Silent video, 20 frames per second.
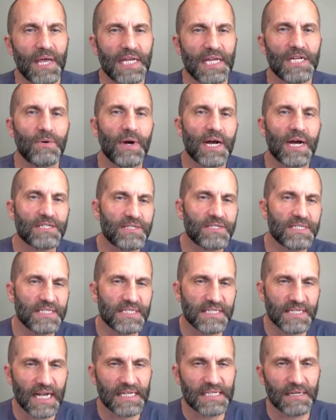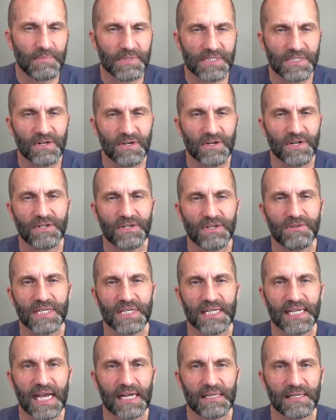who actually signed up and started using
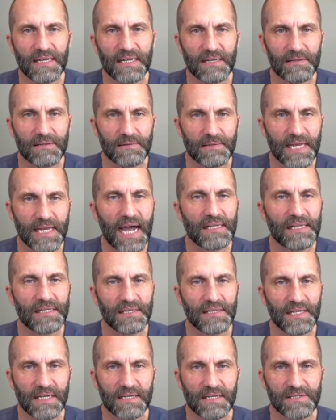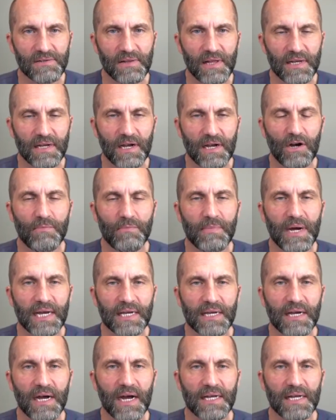Calendly because they're like, oh my
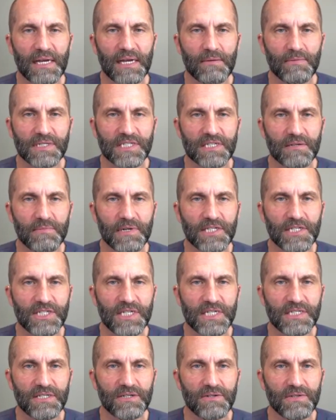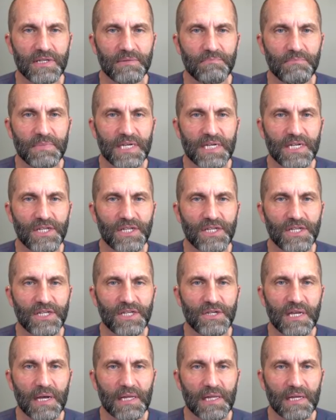God, that was so much easier than me and you
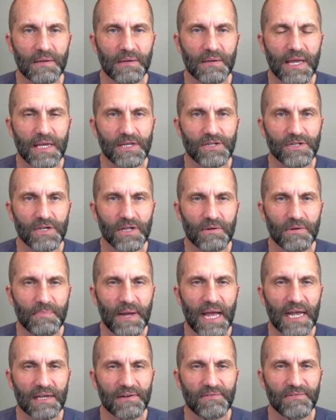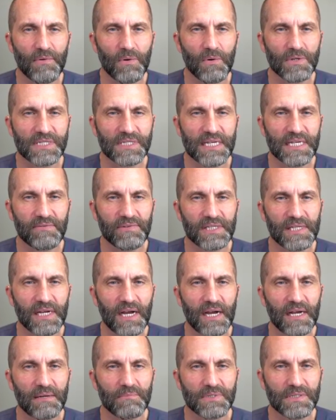emailing each other back and forth 7
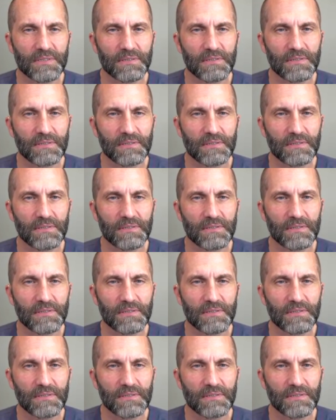times.